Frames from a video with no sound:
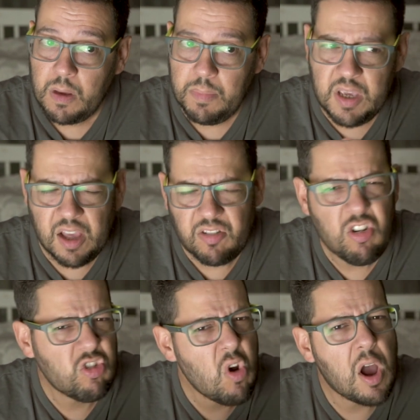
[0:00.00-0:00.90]
but yeah, so
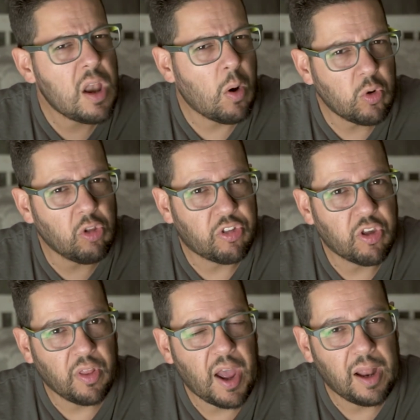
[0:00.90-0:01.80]
just try and hold on
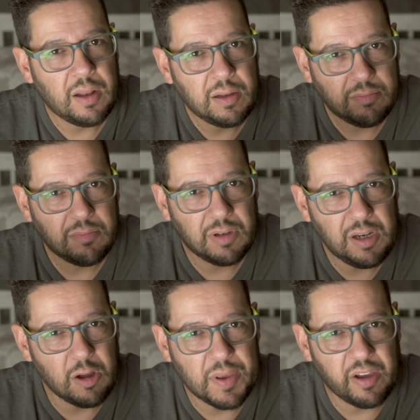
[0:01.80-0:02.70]
to that
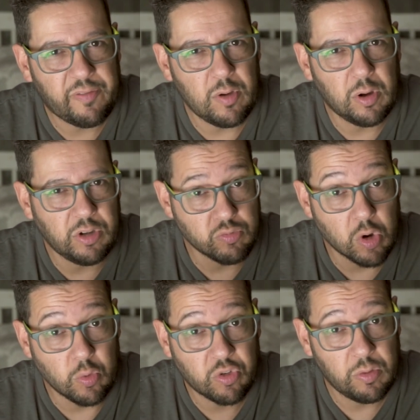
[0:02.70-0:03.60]
little bit of your, your
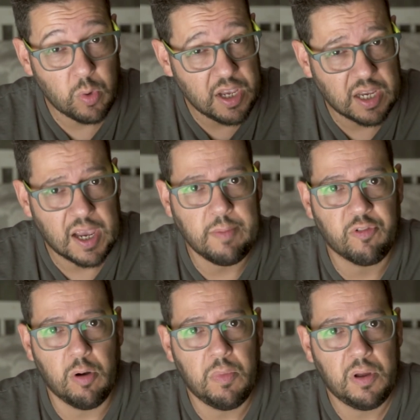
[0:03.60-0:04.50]
roots, where you came
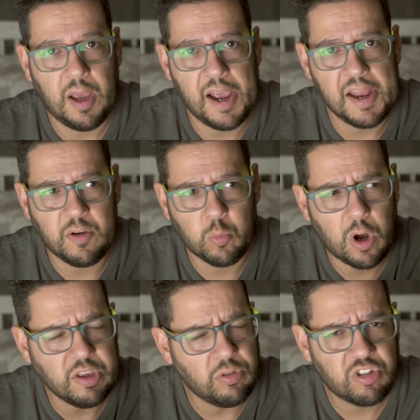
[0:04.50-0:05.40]
from and
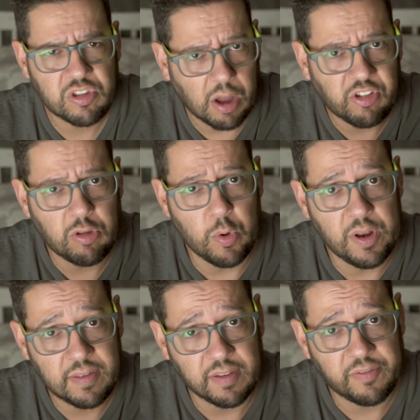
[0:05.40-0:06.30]
why you started doing
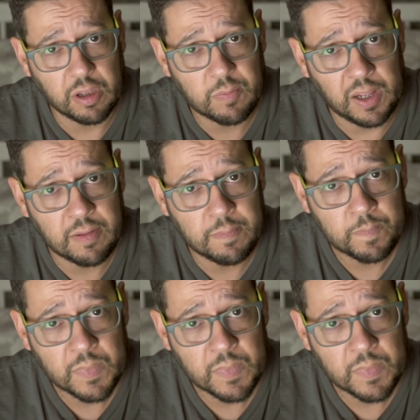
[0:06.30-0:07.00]
this in the first place.